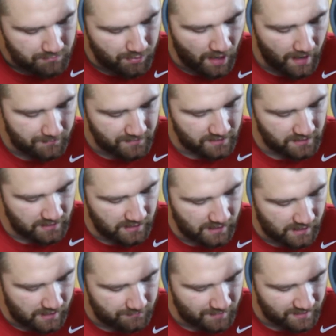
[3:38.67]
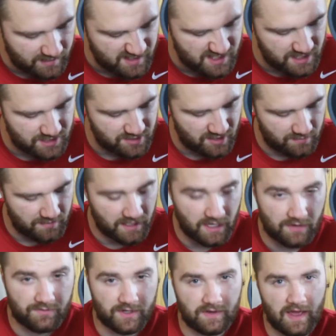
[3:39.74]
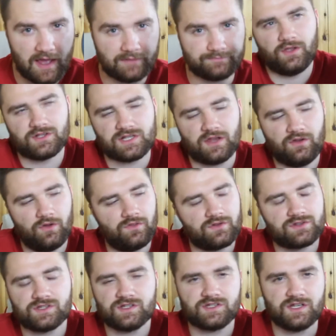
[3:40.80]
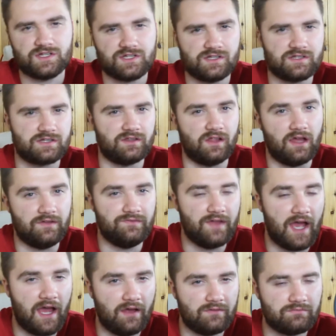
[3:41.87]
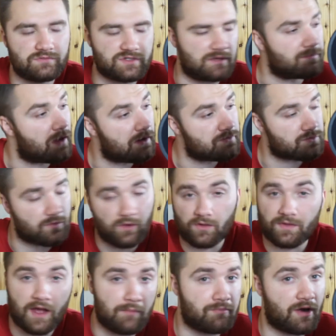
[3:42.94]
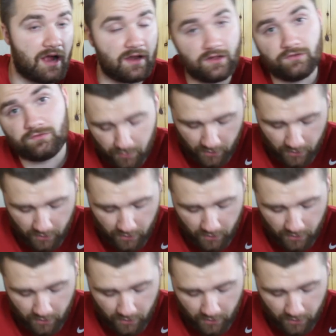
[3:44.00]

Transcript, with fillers: Probably um, a decision I make every day because I know there's decisions in life that sometimes we're all not proud of,